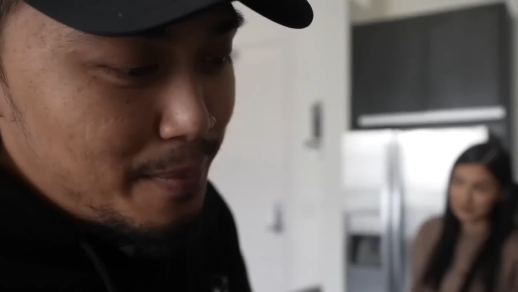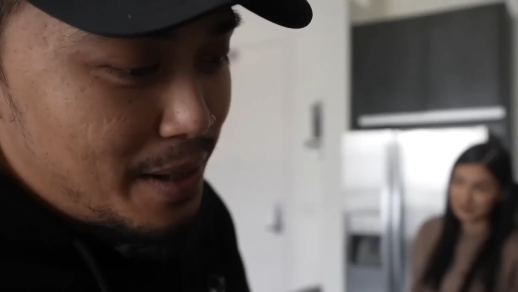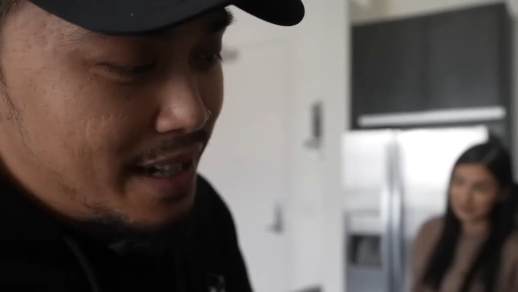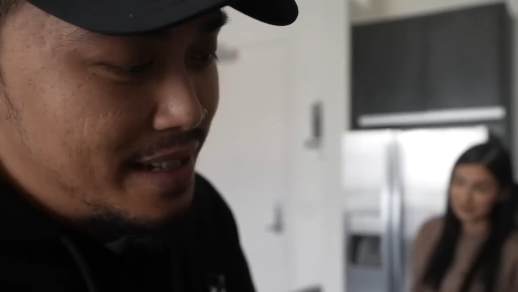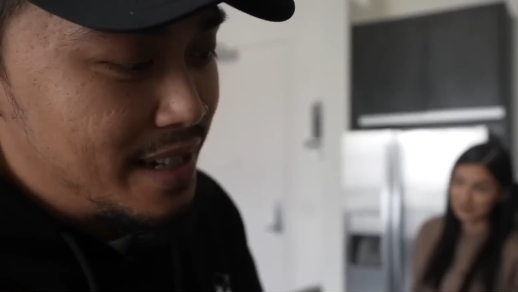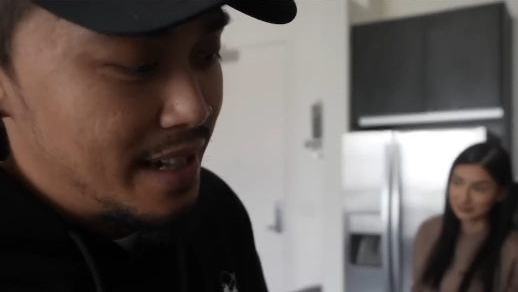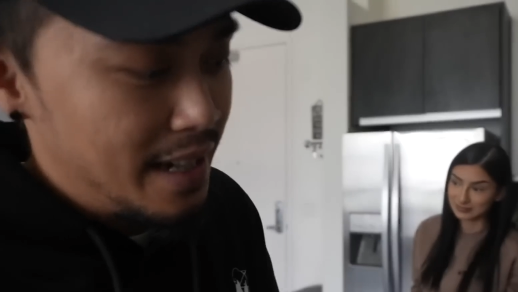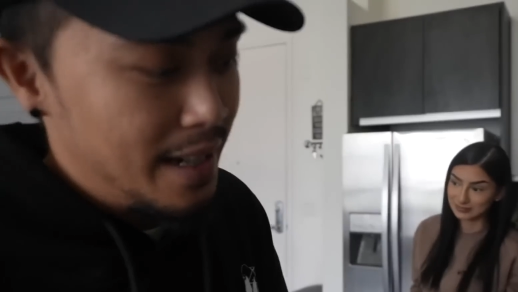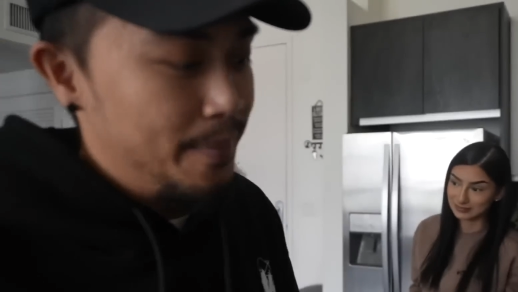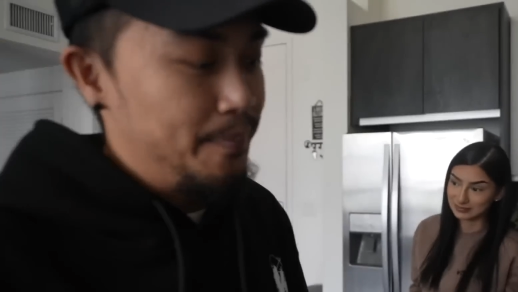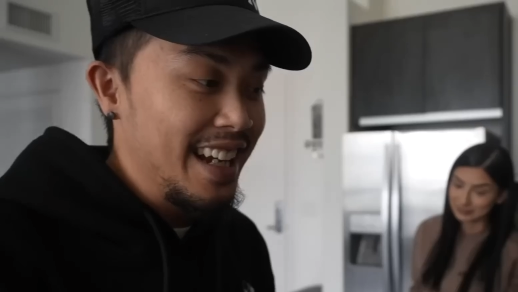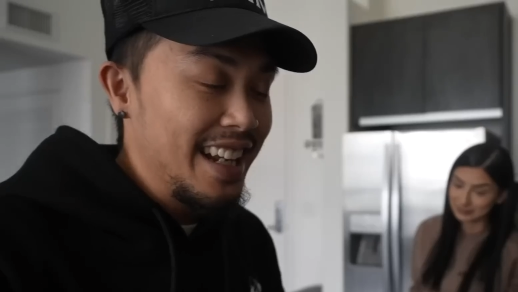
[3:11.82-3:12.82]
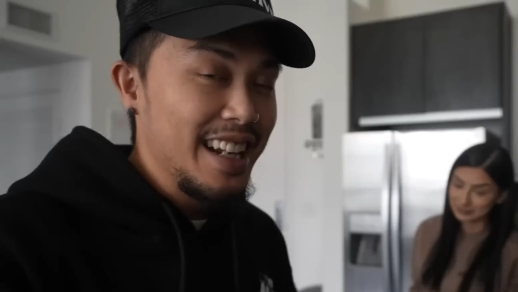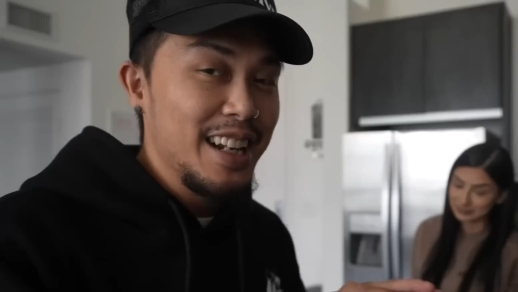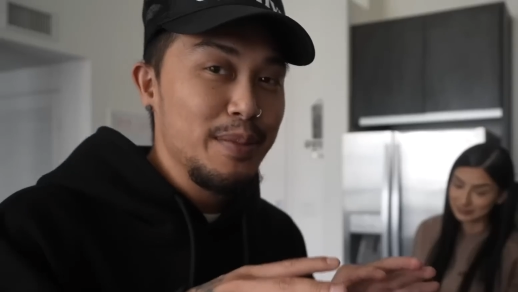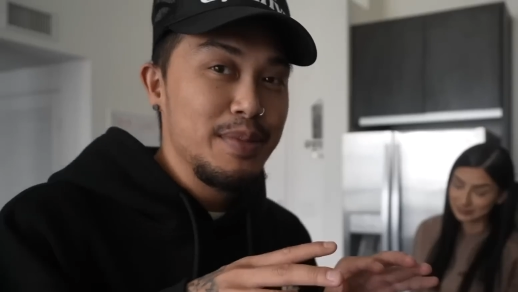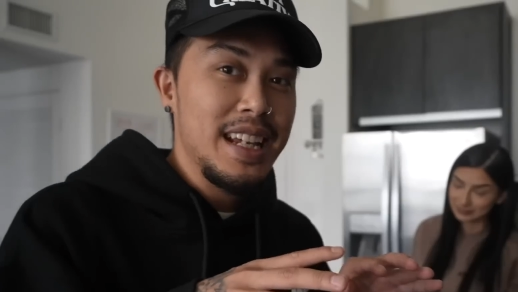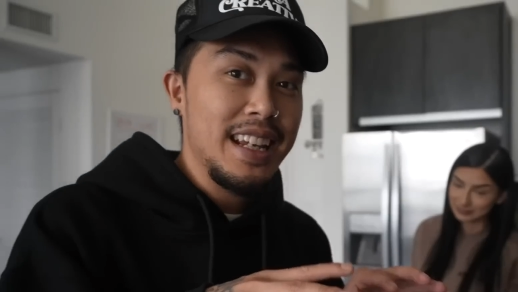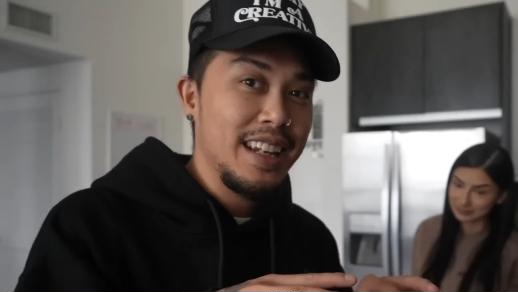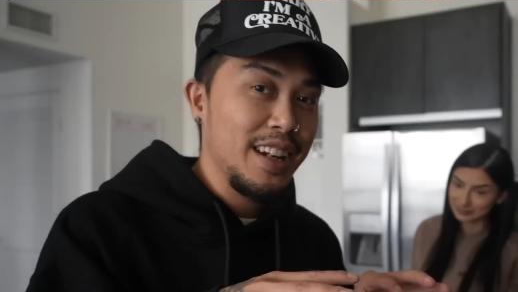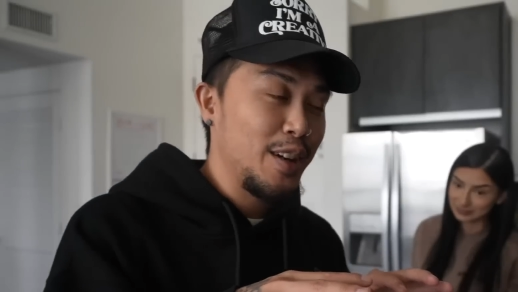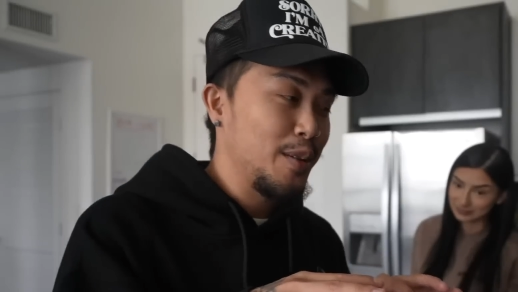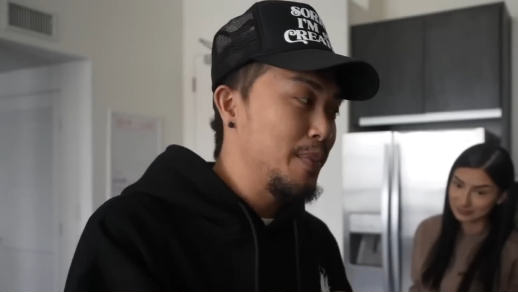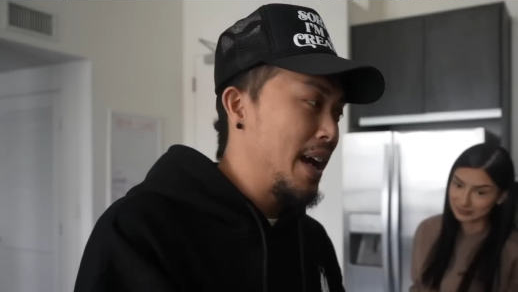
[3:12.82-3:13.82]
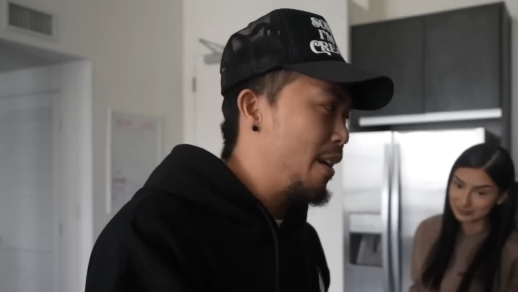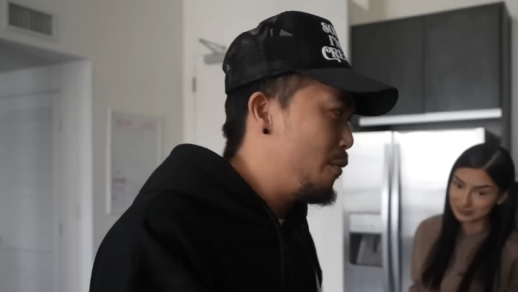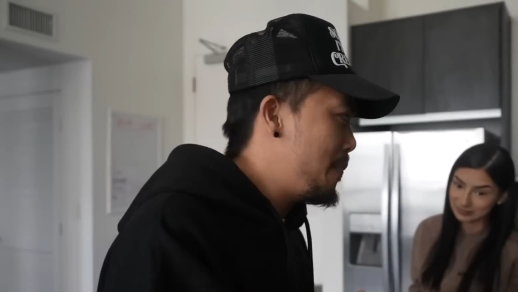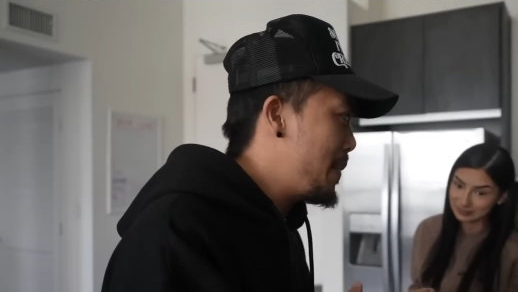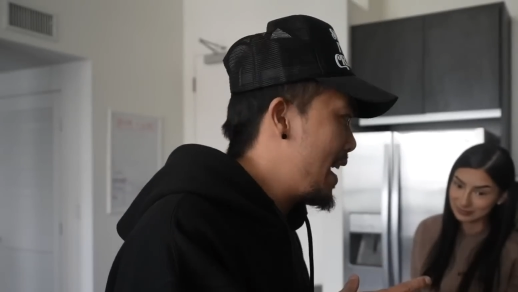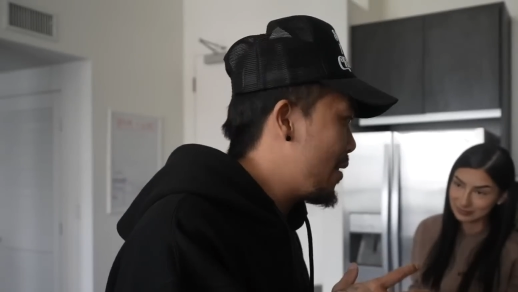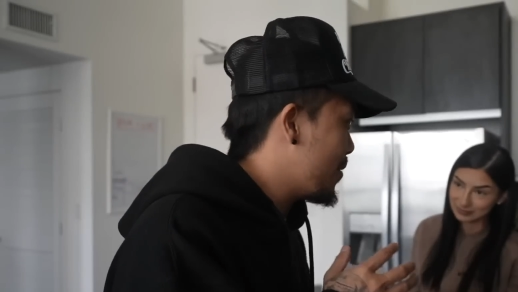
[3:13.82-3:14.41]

Speaker 1: But uh, ended up taking her bag. What bag